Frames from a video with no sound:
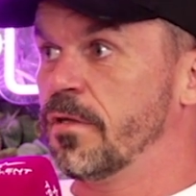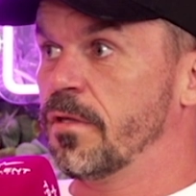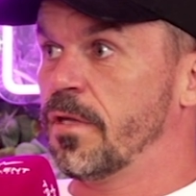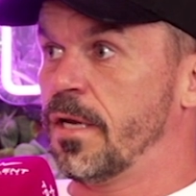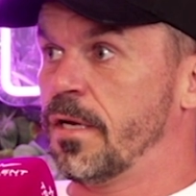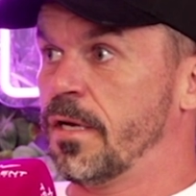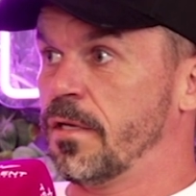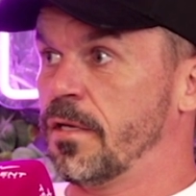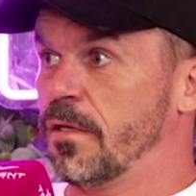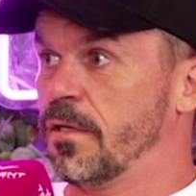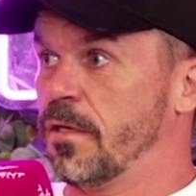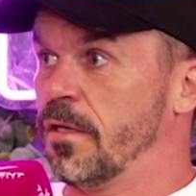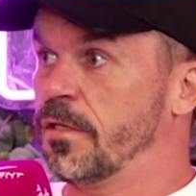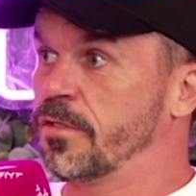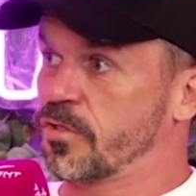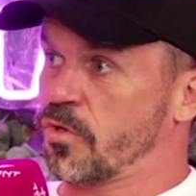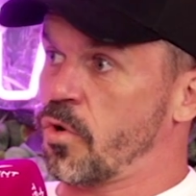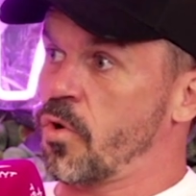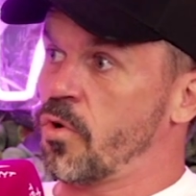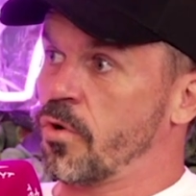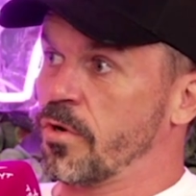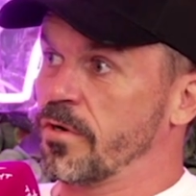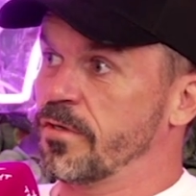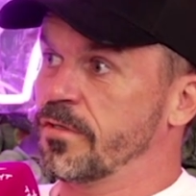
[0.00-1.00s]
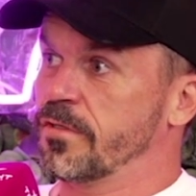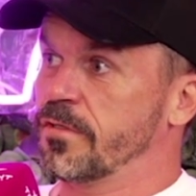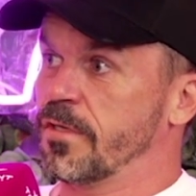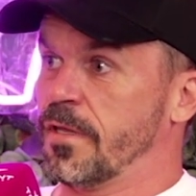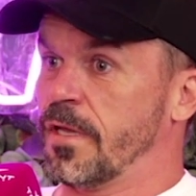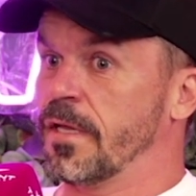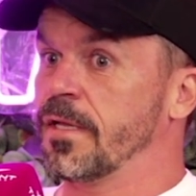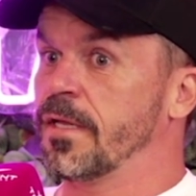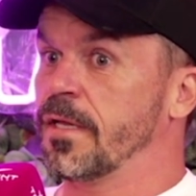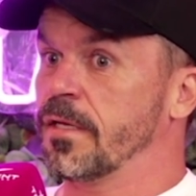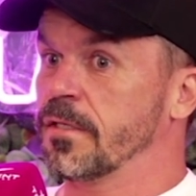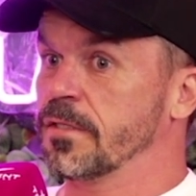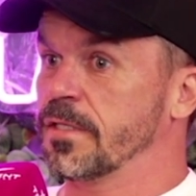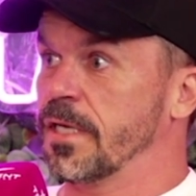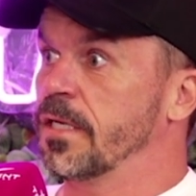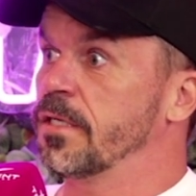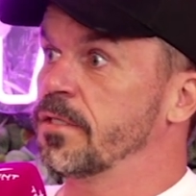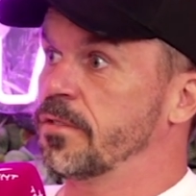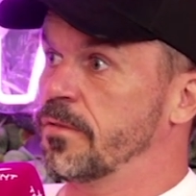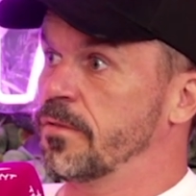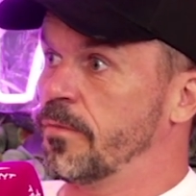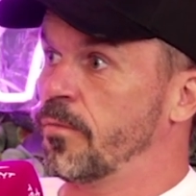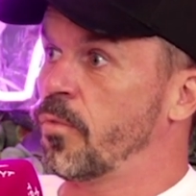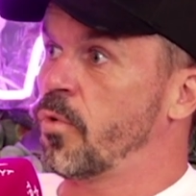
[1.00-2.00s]
then it scores, and then they'll send
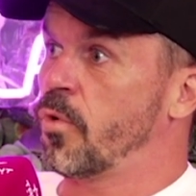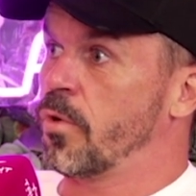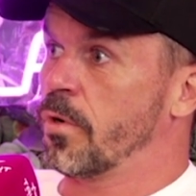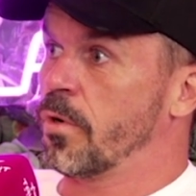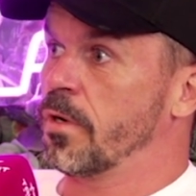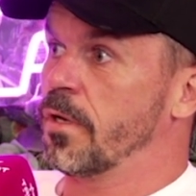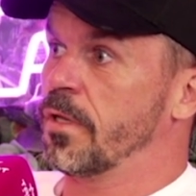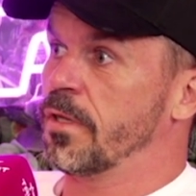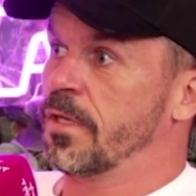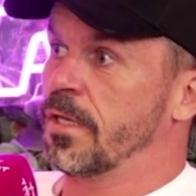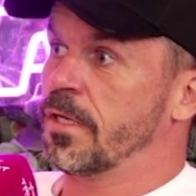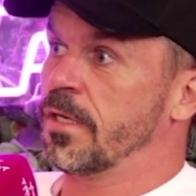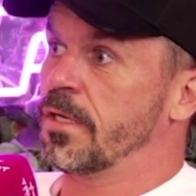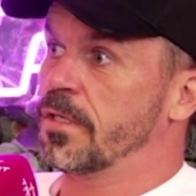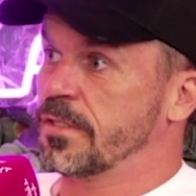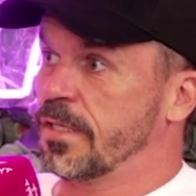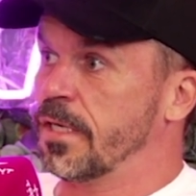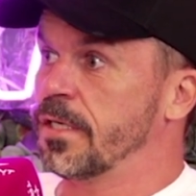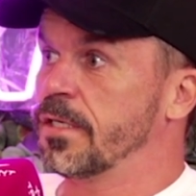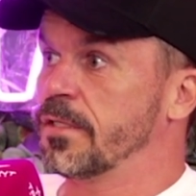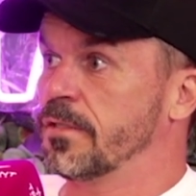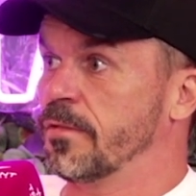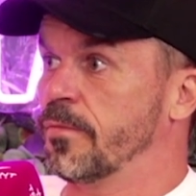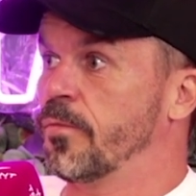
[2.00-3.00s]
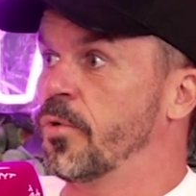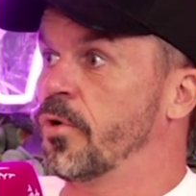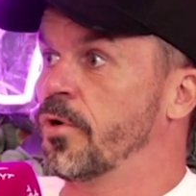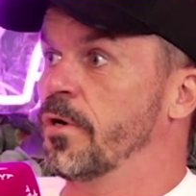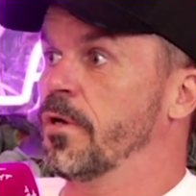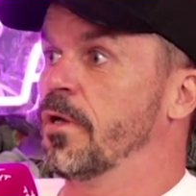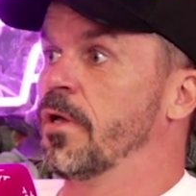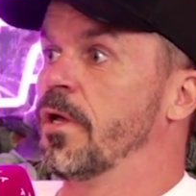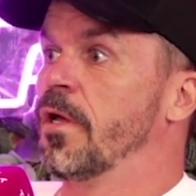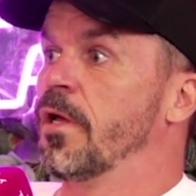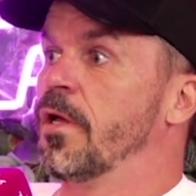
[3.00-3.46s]
it to more, and then they'll send it to more.